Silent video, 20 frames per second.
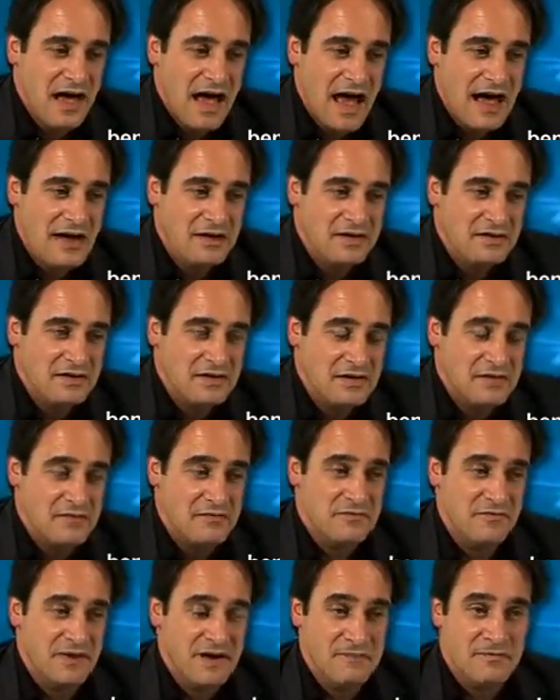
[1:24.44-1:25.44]
at the
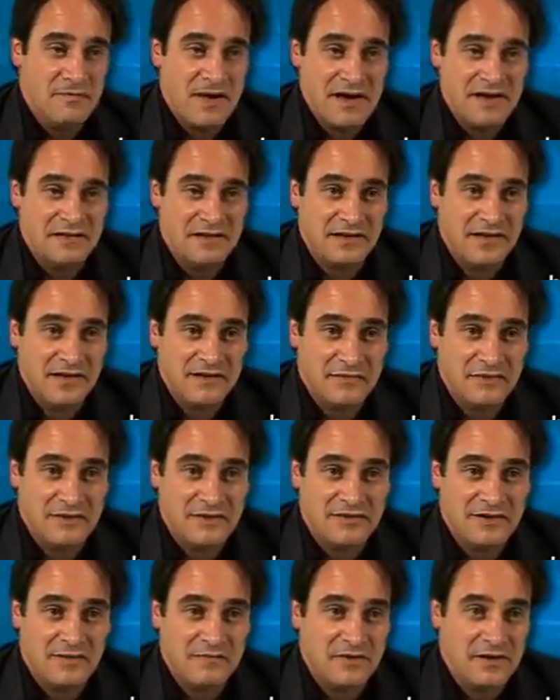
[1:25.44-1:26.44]
very basic level
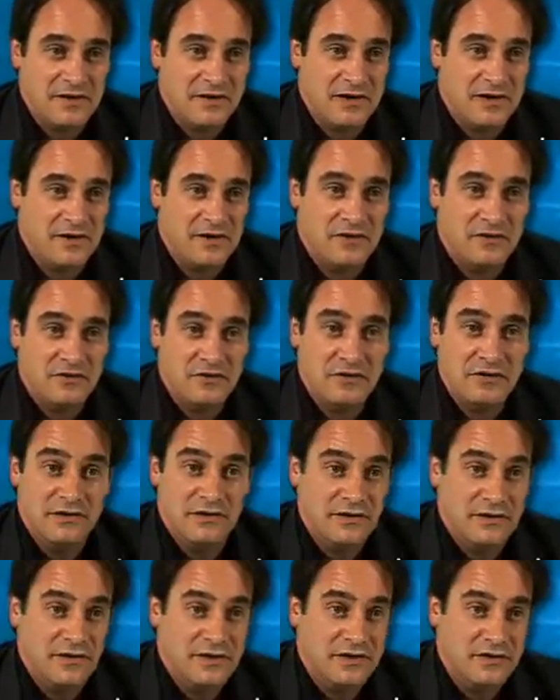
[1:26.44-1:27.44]
at something like Google
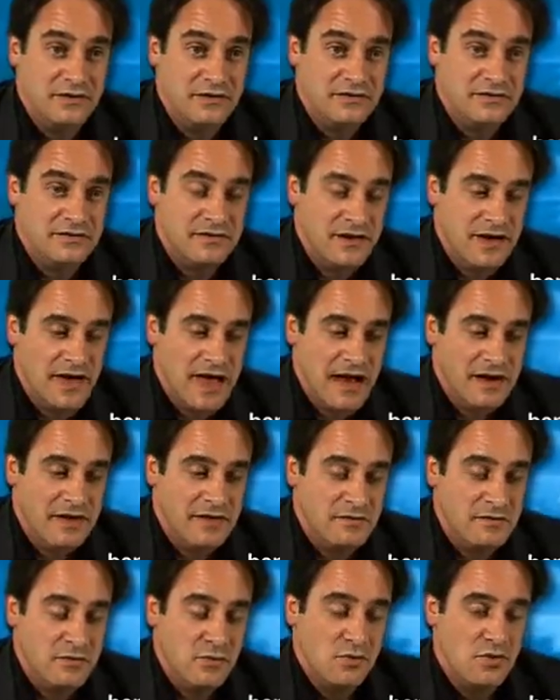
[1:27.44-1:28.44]
Alerts, and at
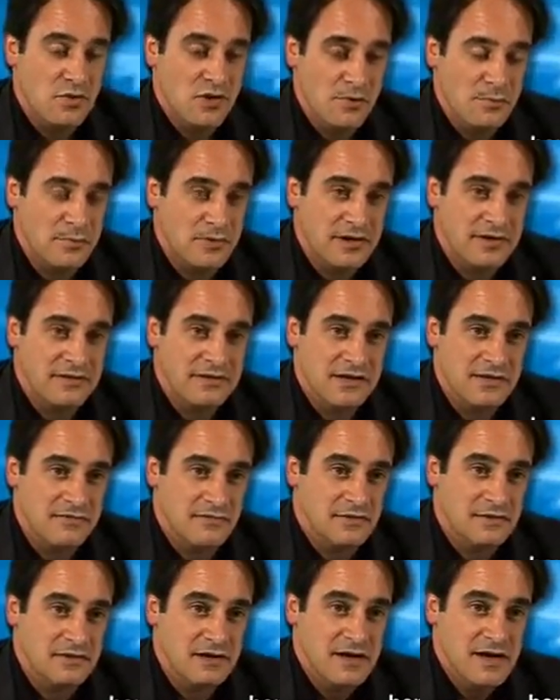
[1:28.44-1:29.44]
a more complex
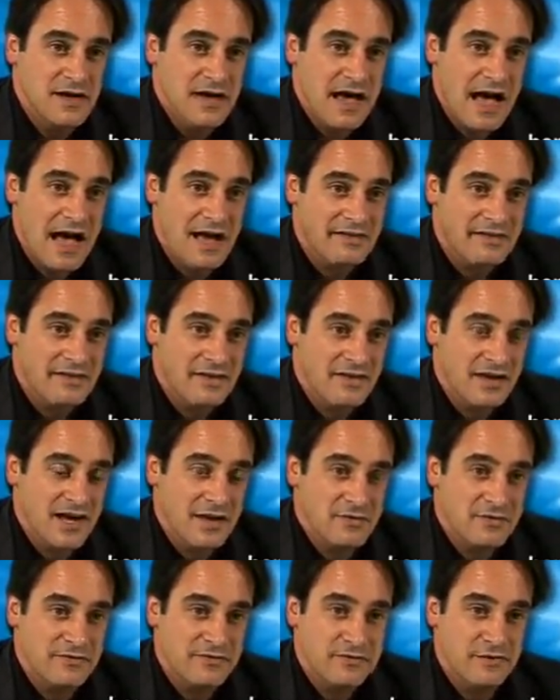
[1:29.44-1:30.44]
level at setting
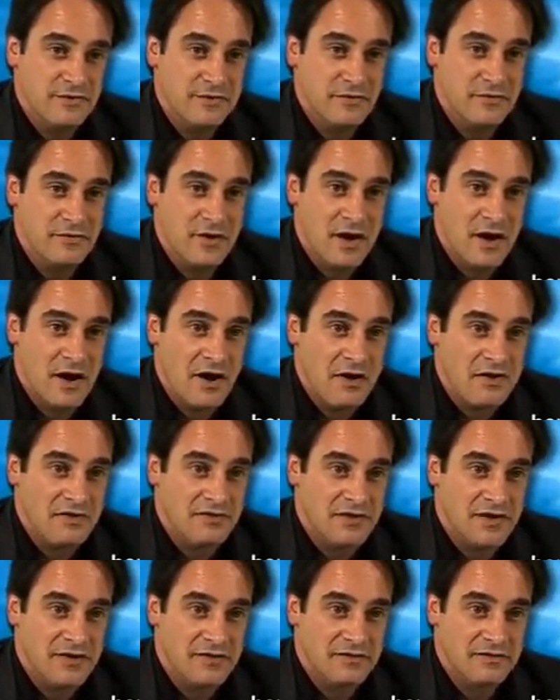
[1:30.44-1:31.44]
up a few
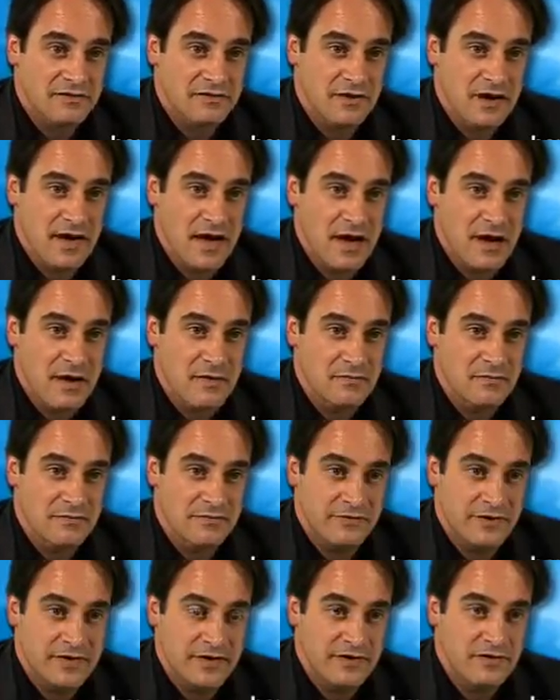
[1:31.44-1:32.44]
RSS
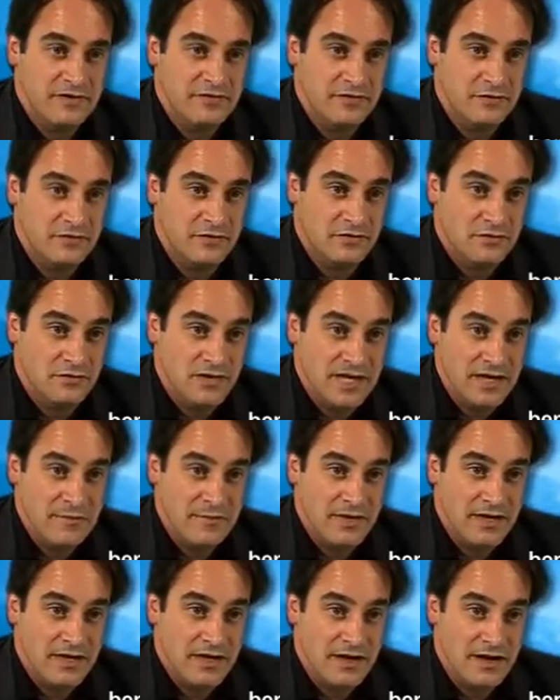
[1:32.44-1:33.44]
feeds to sort of keep
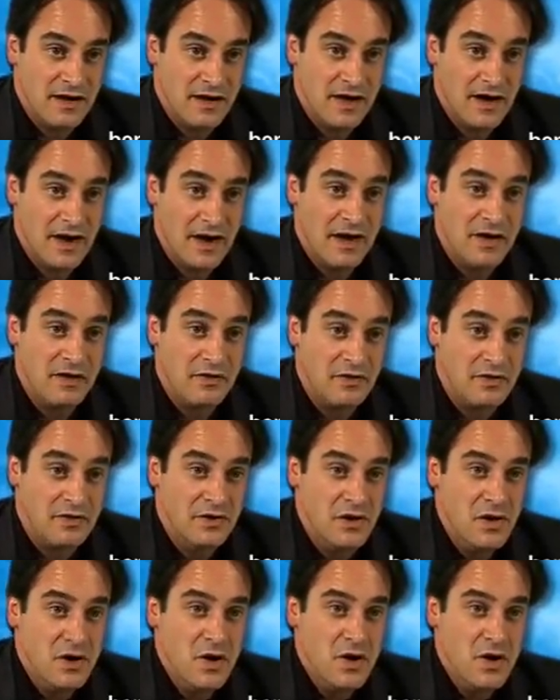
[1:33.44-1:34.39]
an eye on